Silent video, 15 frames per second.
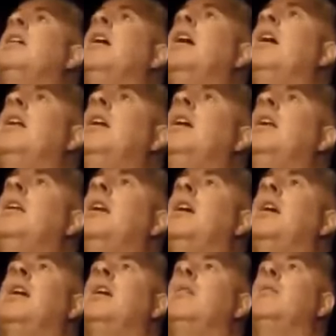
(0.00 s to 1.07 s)
and then
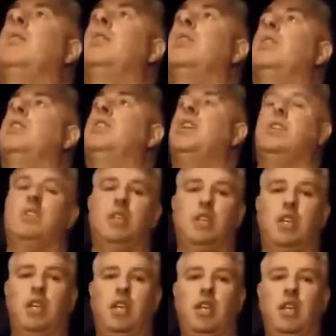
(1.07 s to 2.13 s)
we're going to
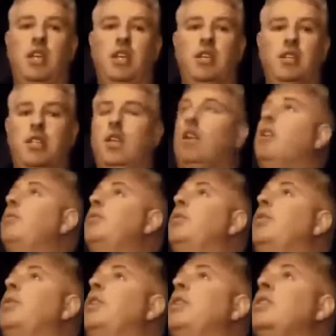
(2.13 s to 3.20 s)
sail up
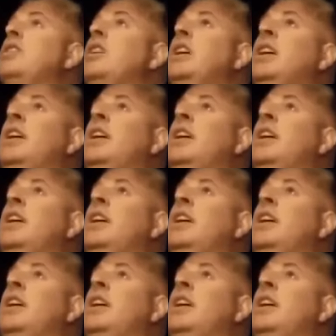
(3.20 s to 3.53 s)
towards